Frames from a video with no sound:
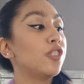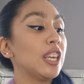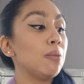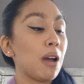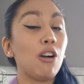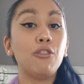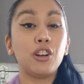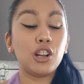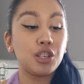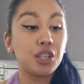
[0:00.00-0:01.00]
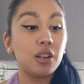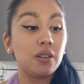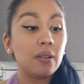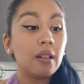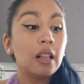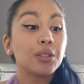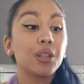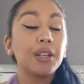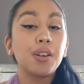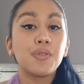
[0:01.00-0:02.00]
female version. So
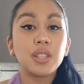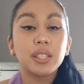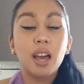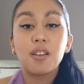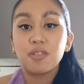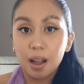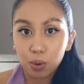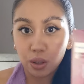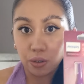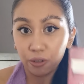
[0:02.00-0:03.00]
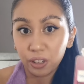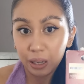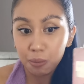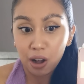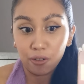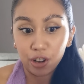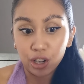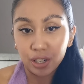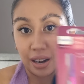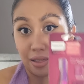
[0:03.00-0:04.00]
the difference that I found with the female
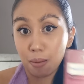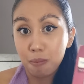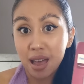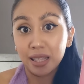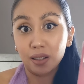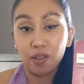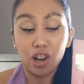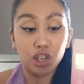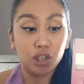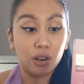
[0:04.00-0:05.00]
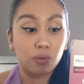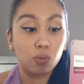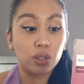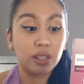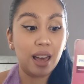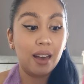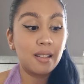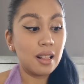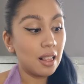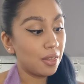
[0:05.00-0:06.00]
version and the men's version was that
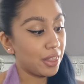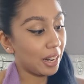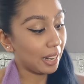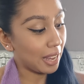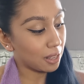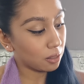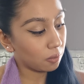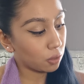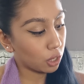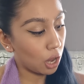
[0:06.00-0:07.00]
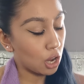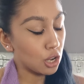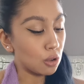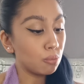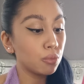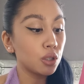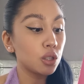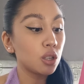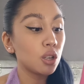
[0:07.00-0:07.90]
the length of the combs